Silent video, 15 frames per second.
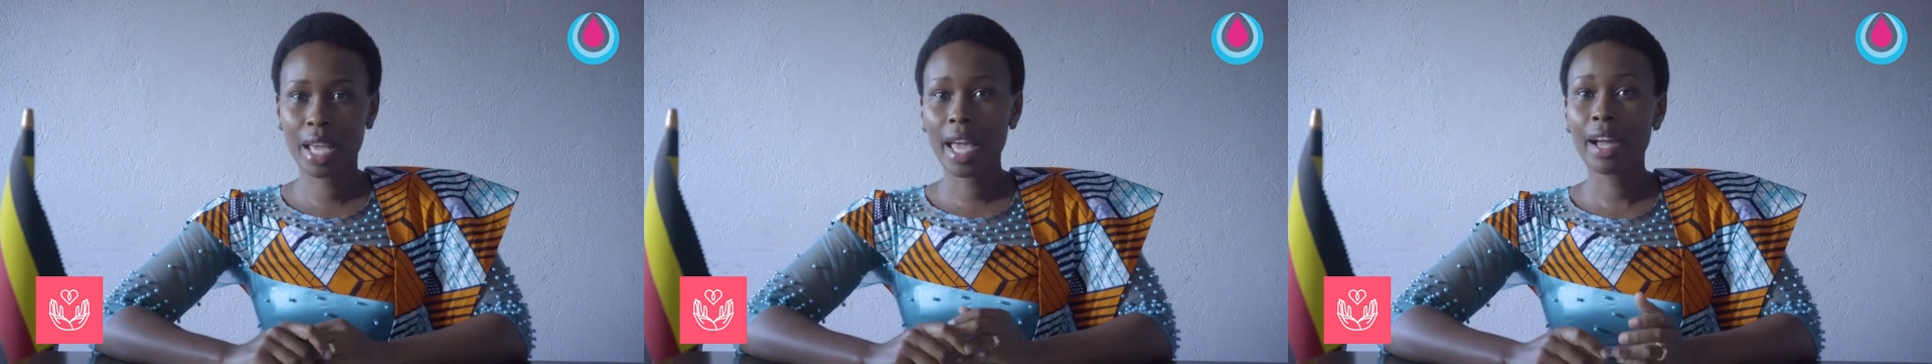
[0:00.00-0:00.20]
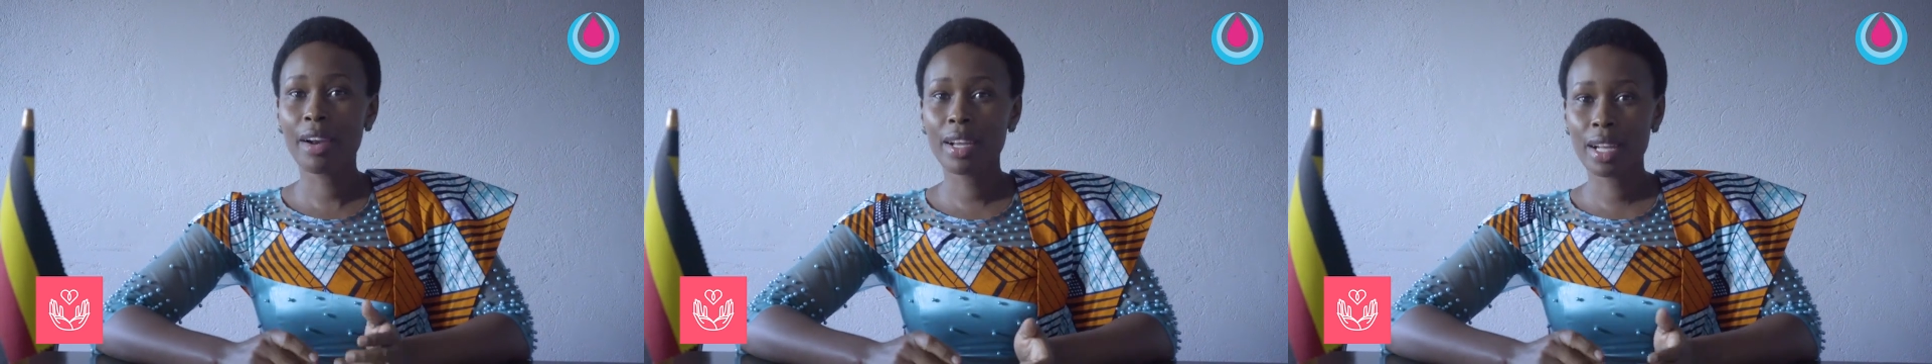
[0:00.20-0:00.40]

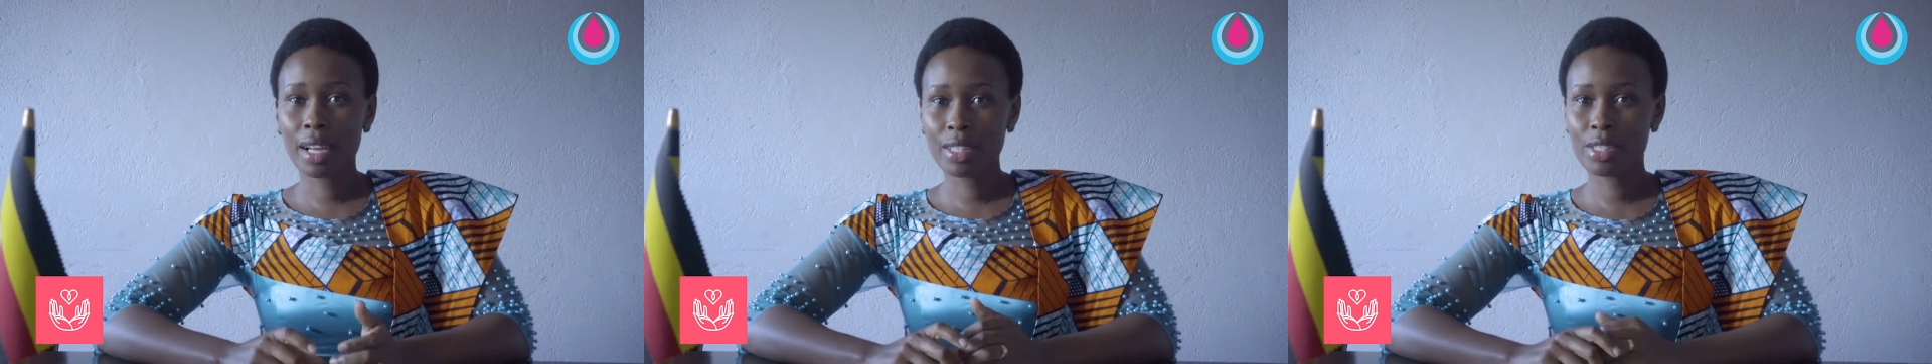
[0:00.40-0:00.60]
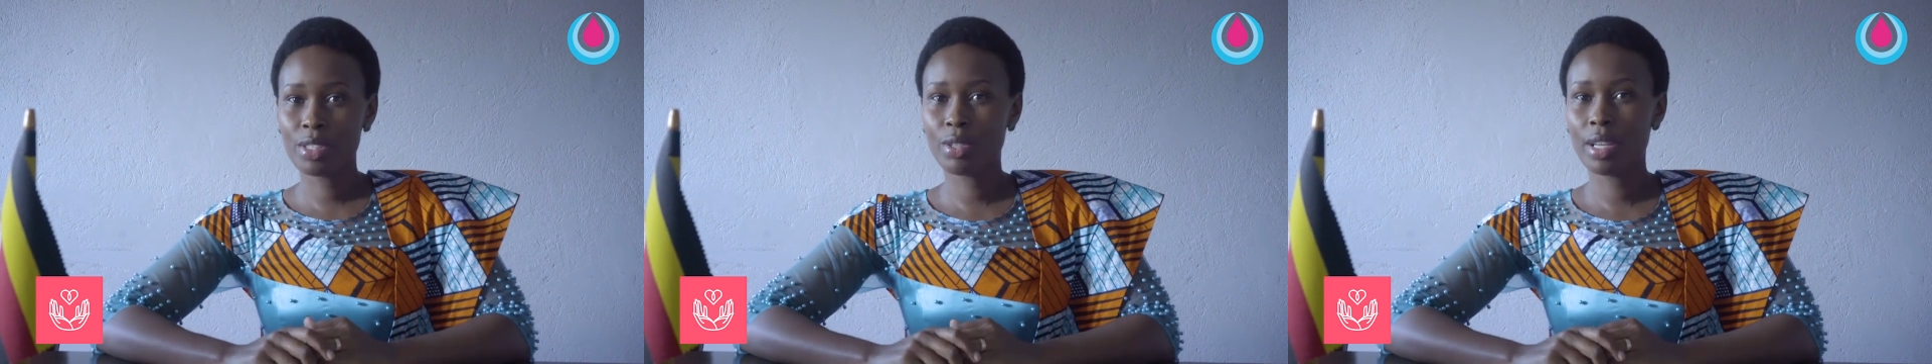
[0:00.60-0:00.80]
Caring
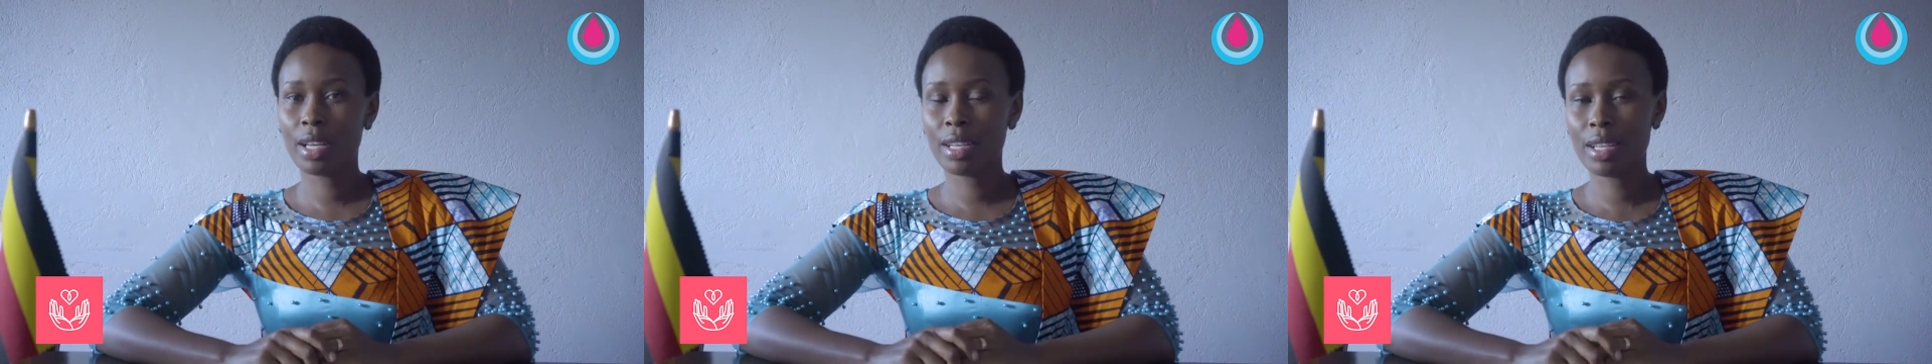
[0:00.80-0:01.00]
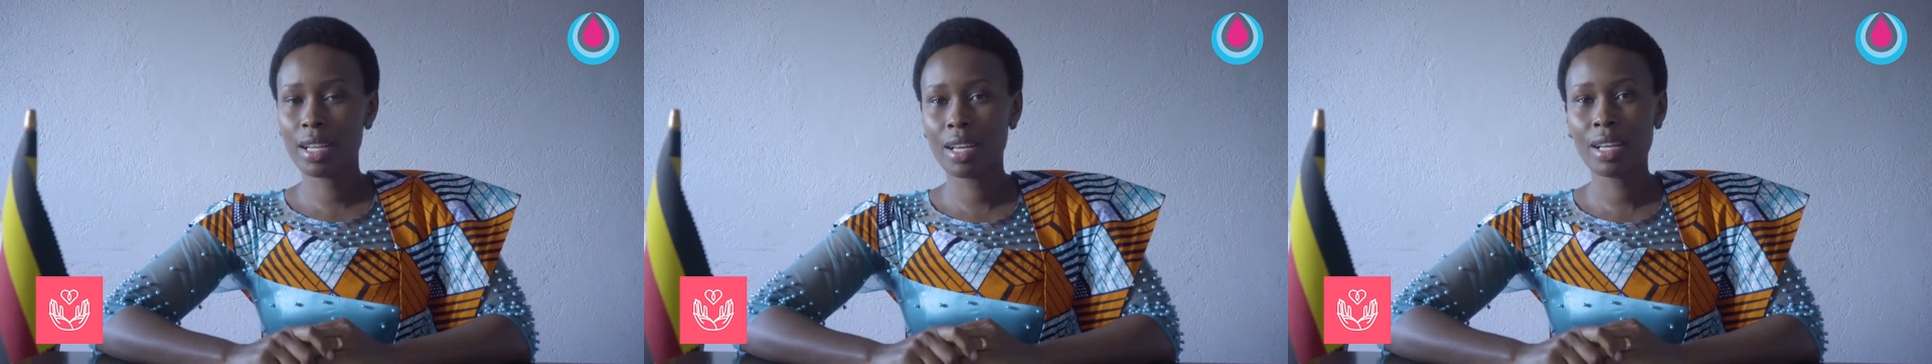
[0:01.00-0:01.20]
Hearts
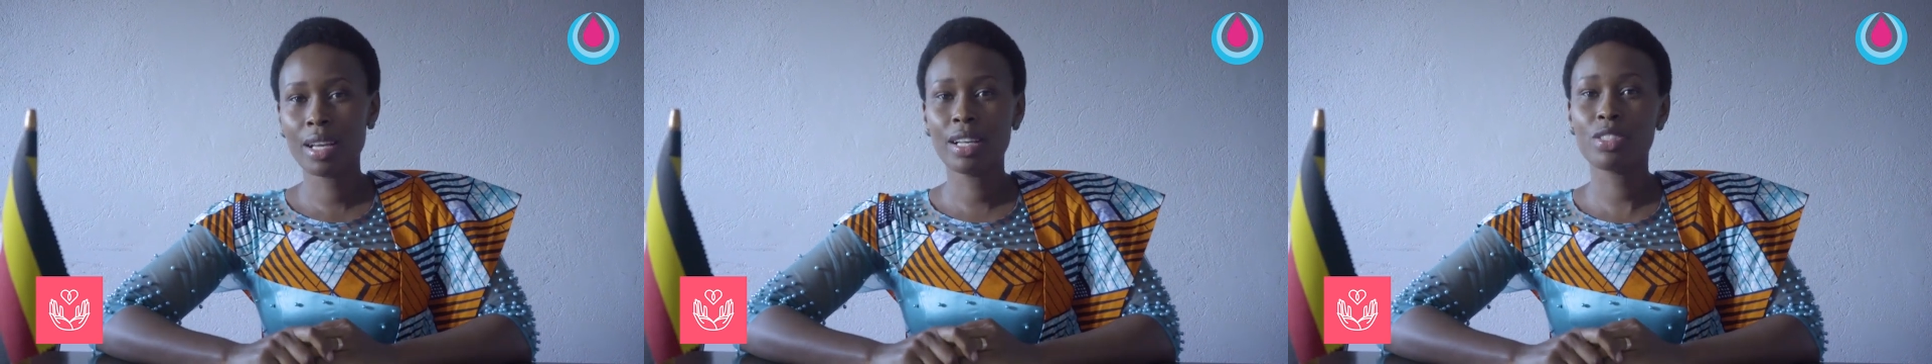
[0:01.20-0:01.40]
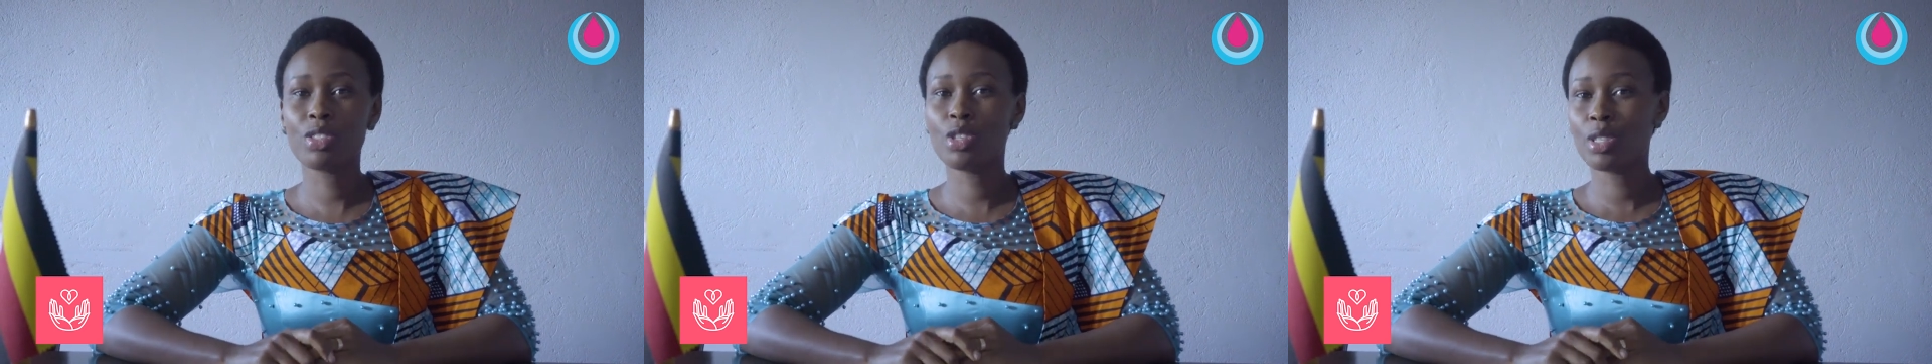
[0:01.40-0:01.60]
Uganda
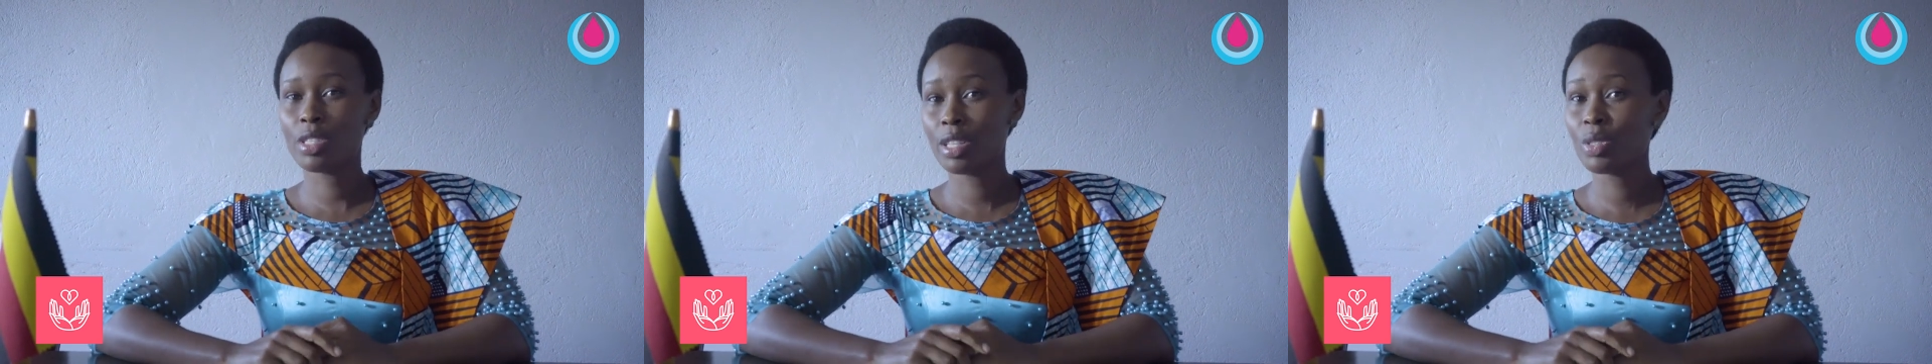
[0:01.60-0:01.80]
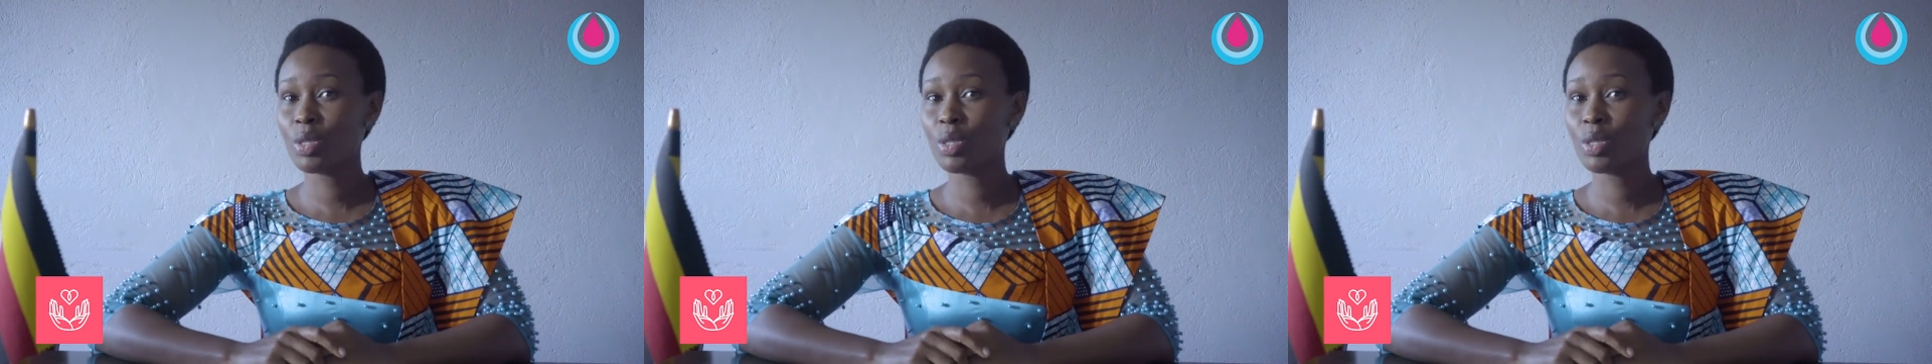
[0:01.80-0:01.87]
has chosen